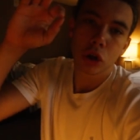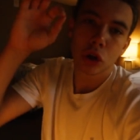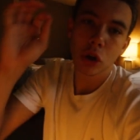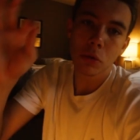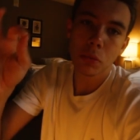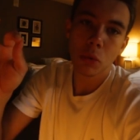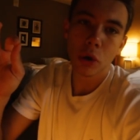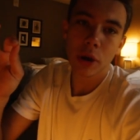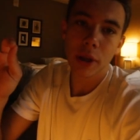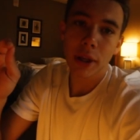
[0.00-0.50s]

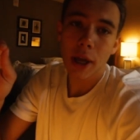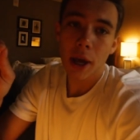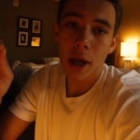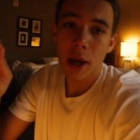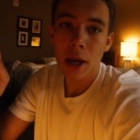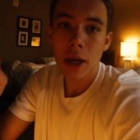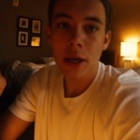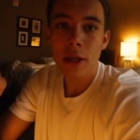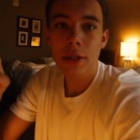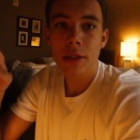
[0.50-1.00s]
Good morning,
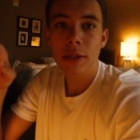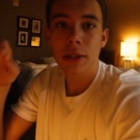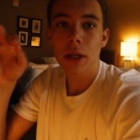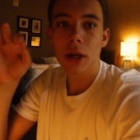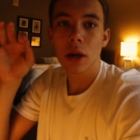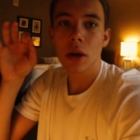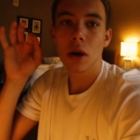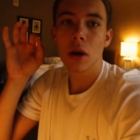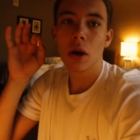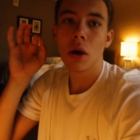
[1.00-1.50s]
guys.
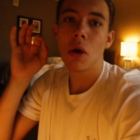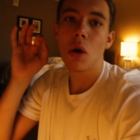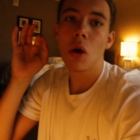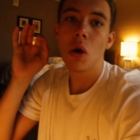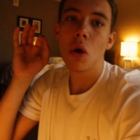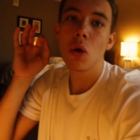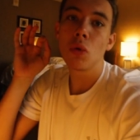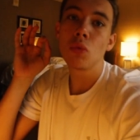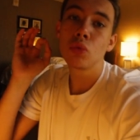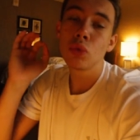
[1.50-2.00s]

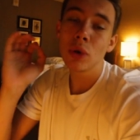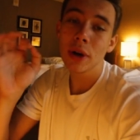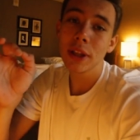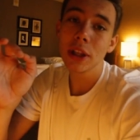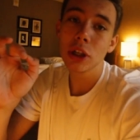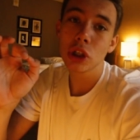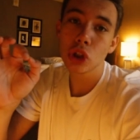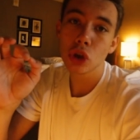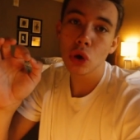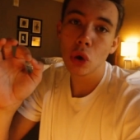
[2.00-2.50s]

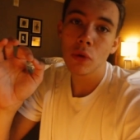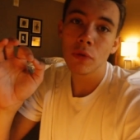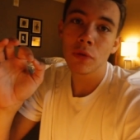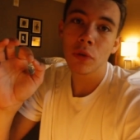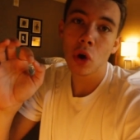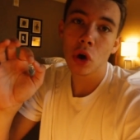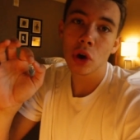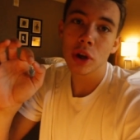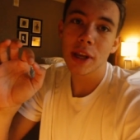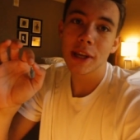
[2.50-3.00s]
Really short
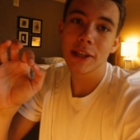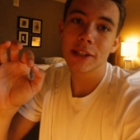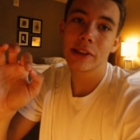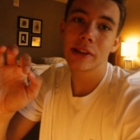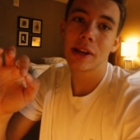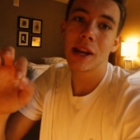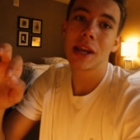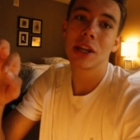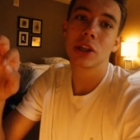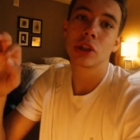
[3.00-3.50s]
vlog
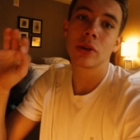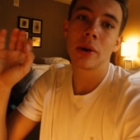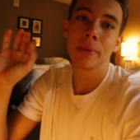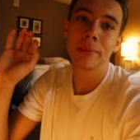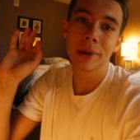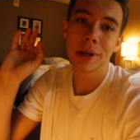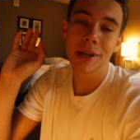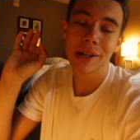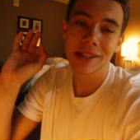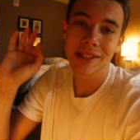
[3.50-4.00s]
yesterday, so
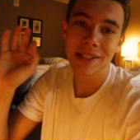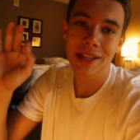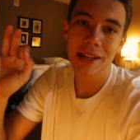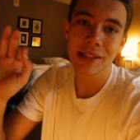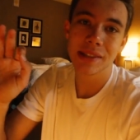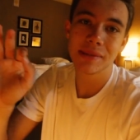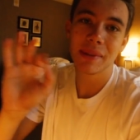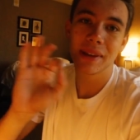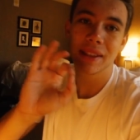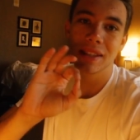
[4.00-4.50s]
I'm going to
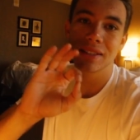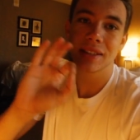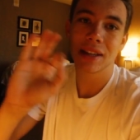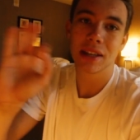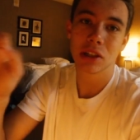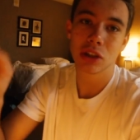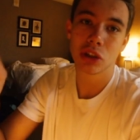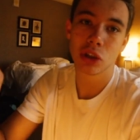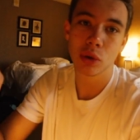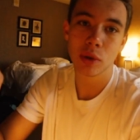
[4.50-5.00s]
decide to make this
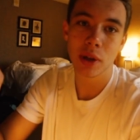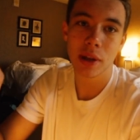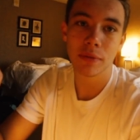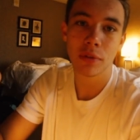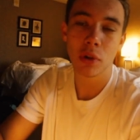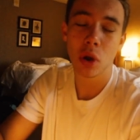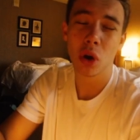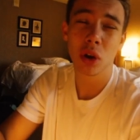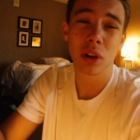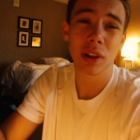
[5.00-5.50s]
like a two-day
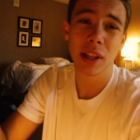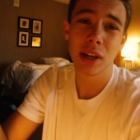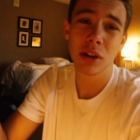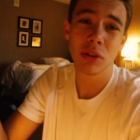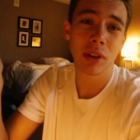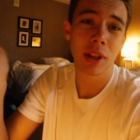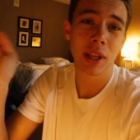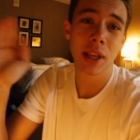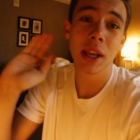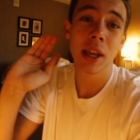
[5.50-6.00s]
vlog.
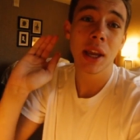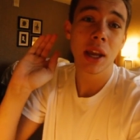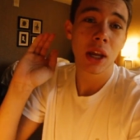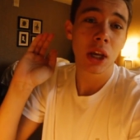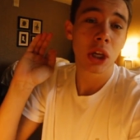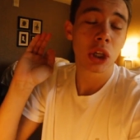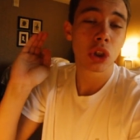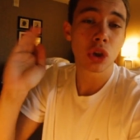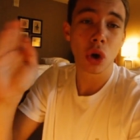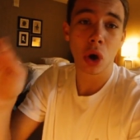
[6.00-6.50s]
Literally
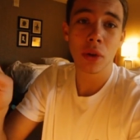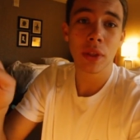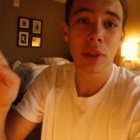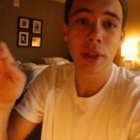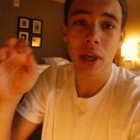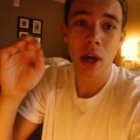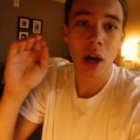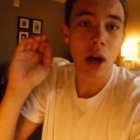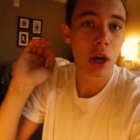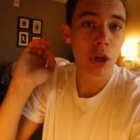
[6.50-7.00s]
got in
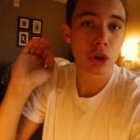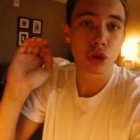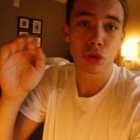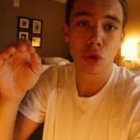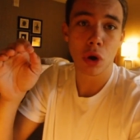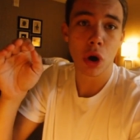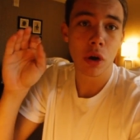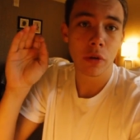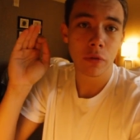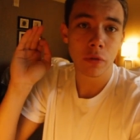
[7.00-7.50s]
the car,
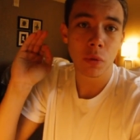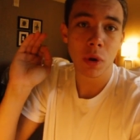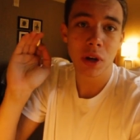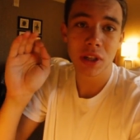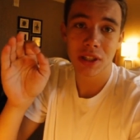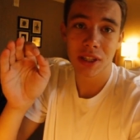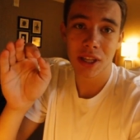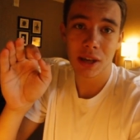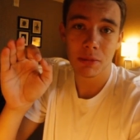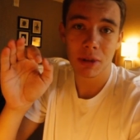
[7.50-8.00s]
drove,
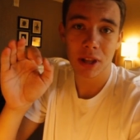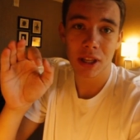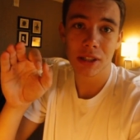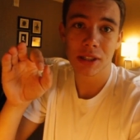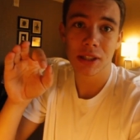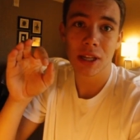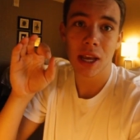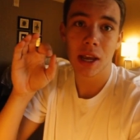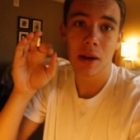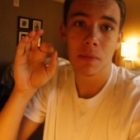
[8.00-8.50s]
went to the
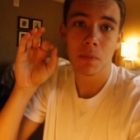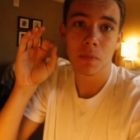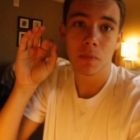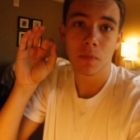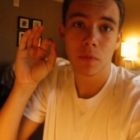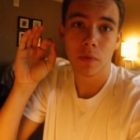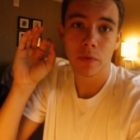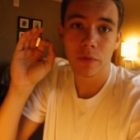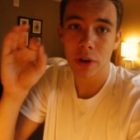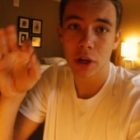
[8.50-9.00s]
MLS game,
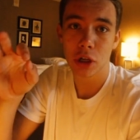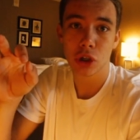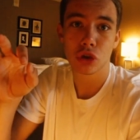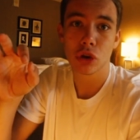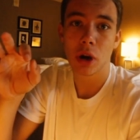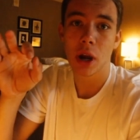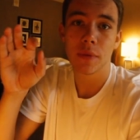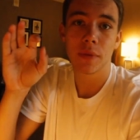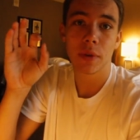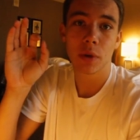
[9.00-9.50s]
finished
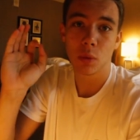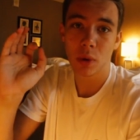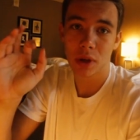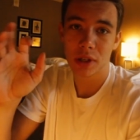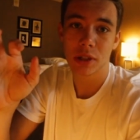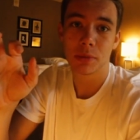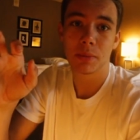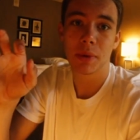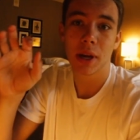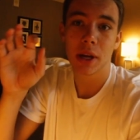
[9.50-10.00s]
driving,
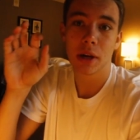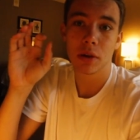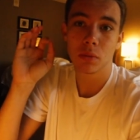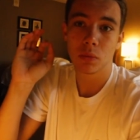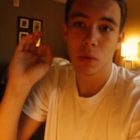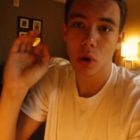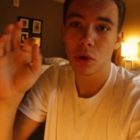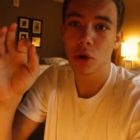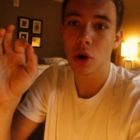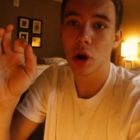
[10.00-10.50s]
went to
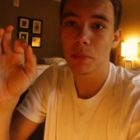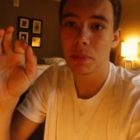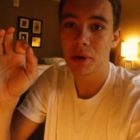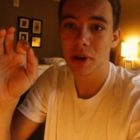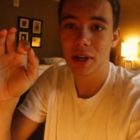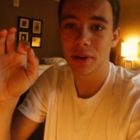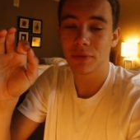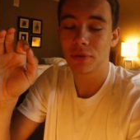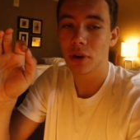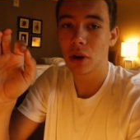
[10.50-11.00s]
bed, woke up
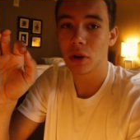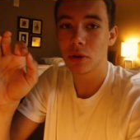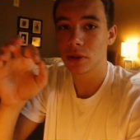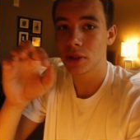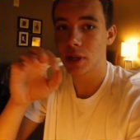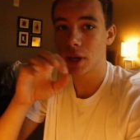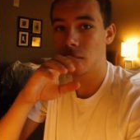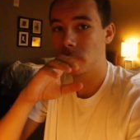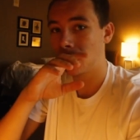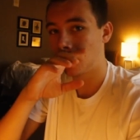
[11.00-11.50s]
in a different
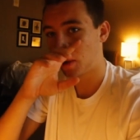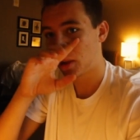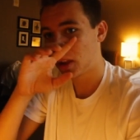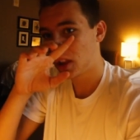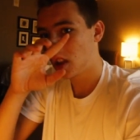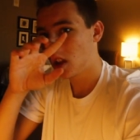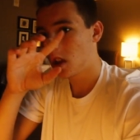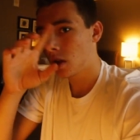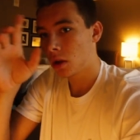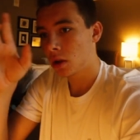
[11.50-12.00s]
hotel.
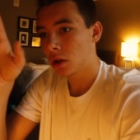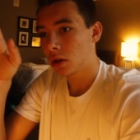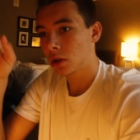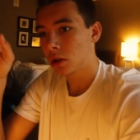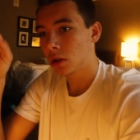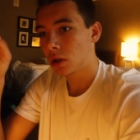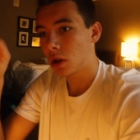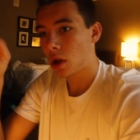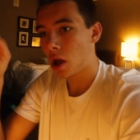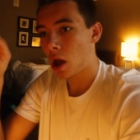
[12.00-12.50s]

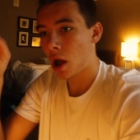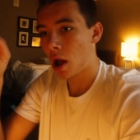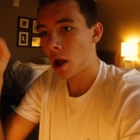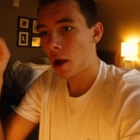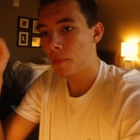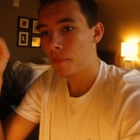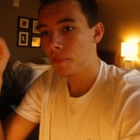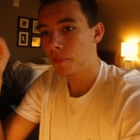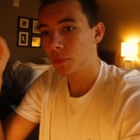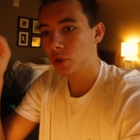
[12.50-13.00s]

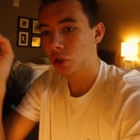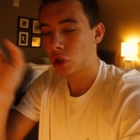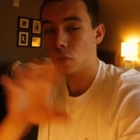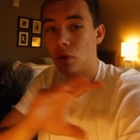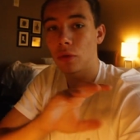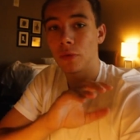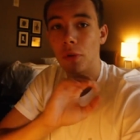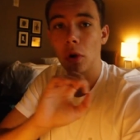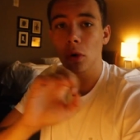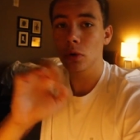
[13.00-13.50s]
Um,
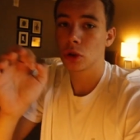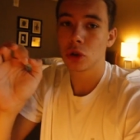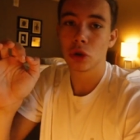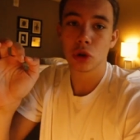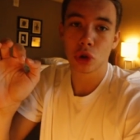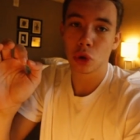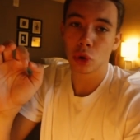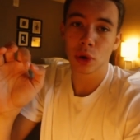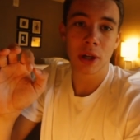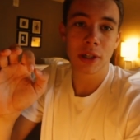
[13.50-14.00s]
so the vlog was
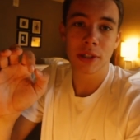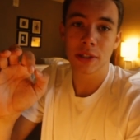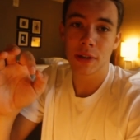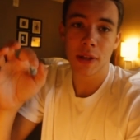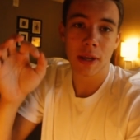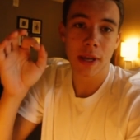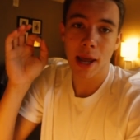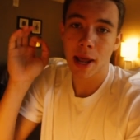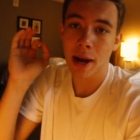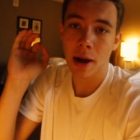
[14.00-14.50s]
too short
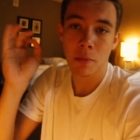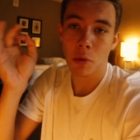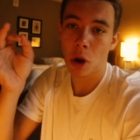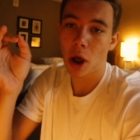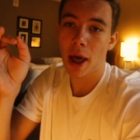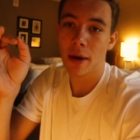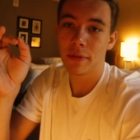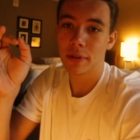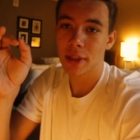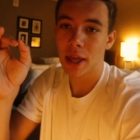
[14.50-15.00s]
yesterday, and I'm
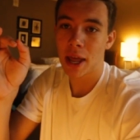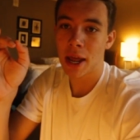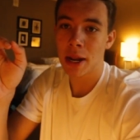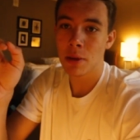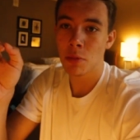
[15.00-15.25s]
not having that